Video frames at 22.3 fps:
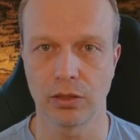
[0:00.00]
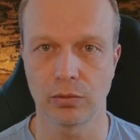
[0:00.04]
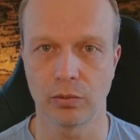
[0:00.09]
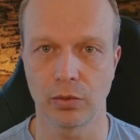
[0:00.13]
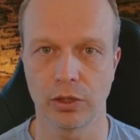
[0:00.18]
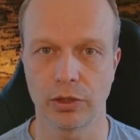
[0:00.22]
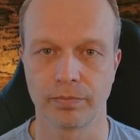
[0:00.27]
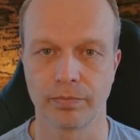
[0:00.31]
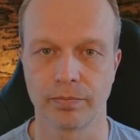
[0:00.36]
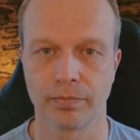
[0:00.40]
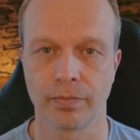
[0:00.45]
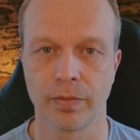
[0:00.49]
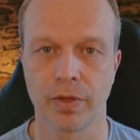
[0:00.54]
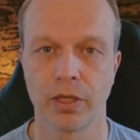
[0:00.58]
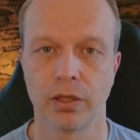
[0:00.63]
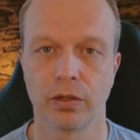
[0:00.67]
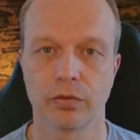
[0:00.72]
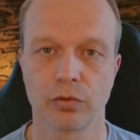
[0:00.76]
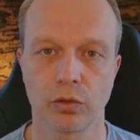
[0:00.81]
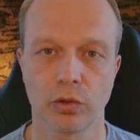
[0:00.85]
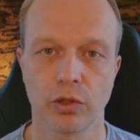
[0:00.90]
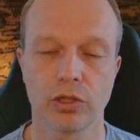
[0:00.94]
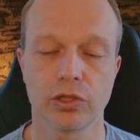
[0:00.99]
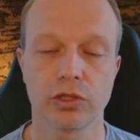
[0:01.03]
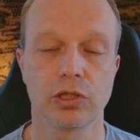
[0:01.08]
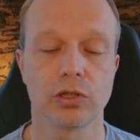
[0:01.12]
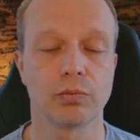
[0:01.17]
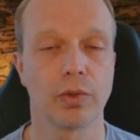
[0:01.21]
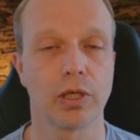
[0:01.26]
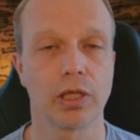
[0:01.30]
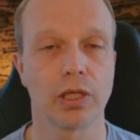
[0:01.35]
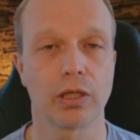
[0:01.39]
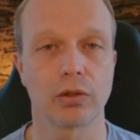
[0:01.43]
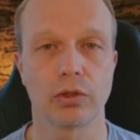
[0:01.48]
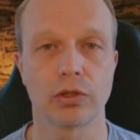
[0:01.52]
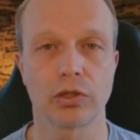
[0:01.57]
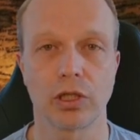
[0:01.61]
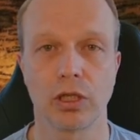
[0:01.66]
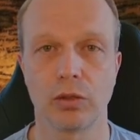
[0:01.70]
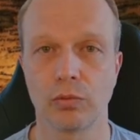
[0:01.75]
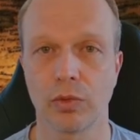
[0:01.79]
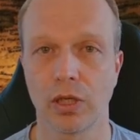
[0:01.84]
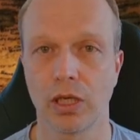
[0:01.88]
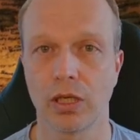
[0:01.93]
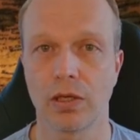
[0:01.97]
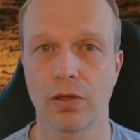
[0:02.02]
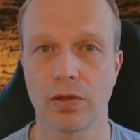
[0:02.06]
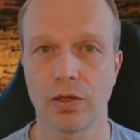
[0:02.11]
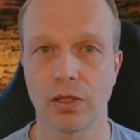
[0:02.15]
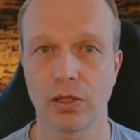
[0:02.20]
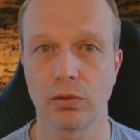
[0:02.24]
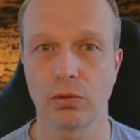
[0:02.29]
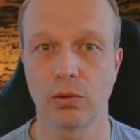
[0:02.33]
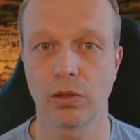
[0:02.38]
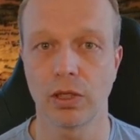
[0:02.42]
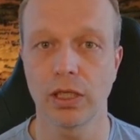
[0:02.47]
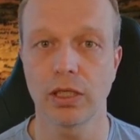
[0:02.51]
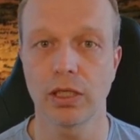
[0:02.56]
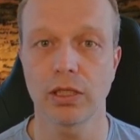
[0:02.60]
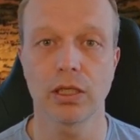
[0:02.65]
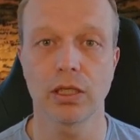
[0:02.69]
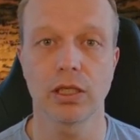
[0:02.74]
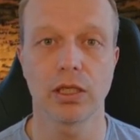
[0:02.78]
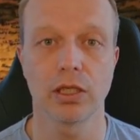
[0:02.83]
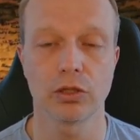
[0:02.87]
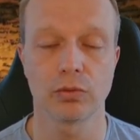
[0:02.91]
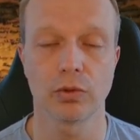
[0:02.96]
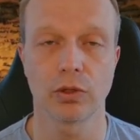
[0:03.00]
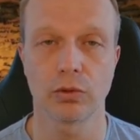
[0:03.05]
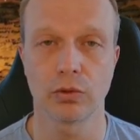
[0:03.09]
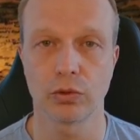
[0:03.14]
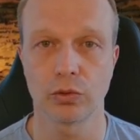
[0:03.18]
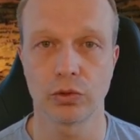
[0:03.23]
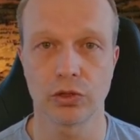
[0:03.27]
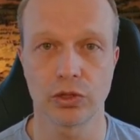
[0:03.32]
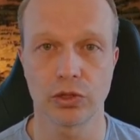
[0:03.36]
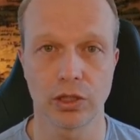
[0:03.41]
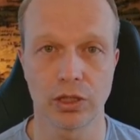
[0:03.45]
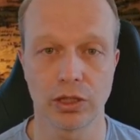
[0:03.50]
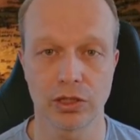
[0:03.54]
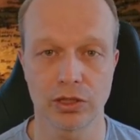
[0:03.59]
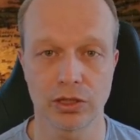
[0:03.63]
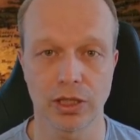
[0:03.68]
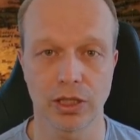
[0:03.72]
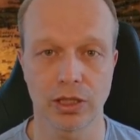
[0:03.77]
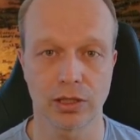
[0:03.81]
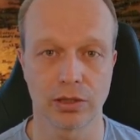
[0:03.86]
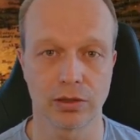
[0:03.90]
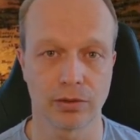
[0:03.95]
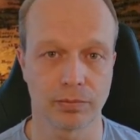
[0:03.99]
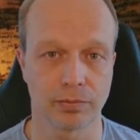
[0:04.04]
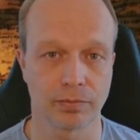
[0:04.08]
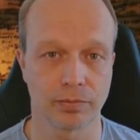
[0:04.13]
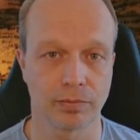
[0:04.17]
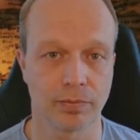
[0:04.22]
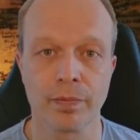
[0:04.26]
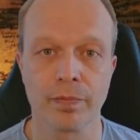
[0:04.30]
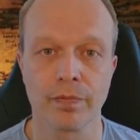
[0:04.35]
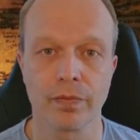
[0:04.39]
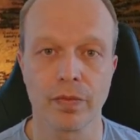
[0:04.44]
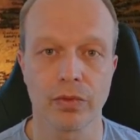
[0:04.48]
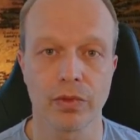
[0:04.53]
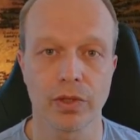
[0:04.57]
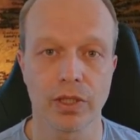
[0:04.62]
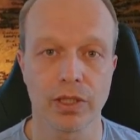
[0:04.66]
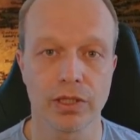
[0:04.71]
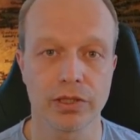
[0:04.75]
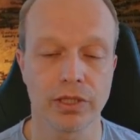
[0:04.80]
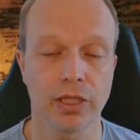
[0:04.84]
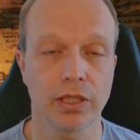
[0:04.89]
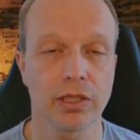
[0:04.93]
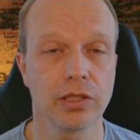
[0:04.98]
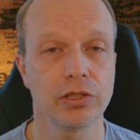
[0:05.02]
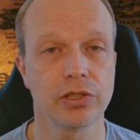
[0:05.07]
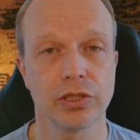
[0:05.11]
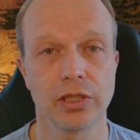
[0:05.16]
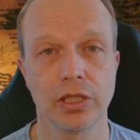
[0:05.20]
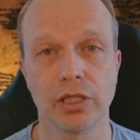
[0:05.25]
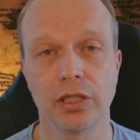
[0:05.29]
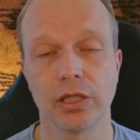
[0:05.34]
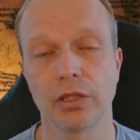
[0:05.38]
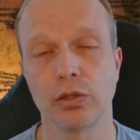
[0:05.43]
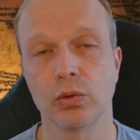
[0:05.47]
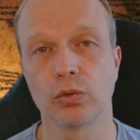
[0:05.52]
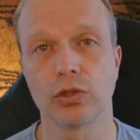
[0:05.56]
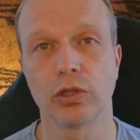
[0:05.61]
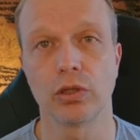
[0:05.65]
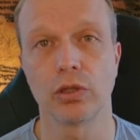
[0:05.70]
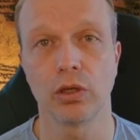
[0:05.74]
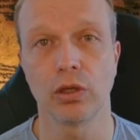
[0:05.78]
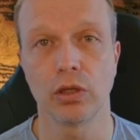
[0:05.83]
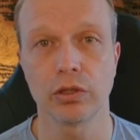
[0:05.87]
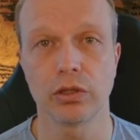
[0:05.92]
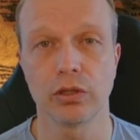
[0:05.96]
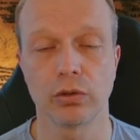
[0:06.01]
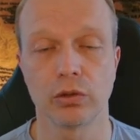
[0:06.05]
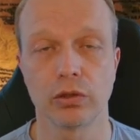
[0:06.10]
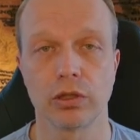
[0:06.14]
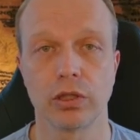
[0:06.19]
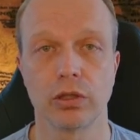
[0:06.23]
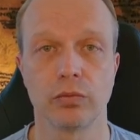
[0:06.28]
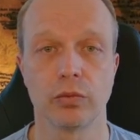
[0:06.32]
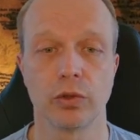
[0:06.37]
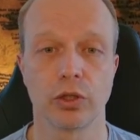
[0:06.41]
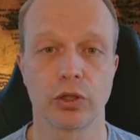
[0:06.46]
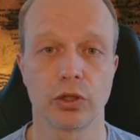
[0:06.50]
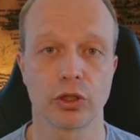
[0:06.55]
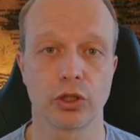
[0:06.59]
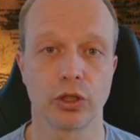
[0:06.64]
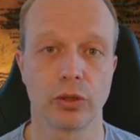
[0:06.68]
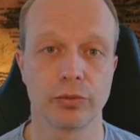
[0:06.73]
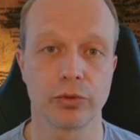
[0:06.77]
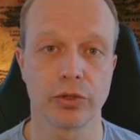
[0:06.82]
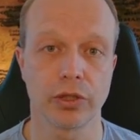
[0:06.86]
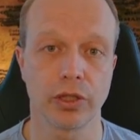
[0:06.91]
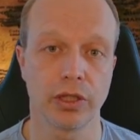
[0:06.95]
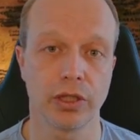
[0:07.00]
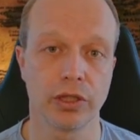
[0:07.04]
one. Of course, this background can be anything you like, as we're going to see in a second. The second scene I use a lot in online workshops is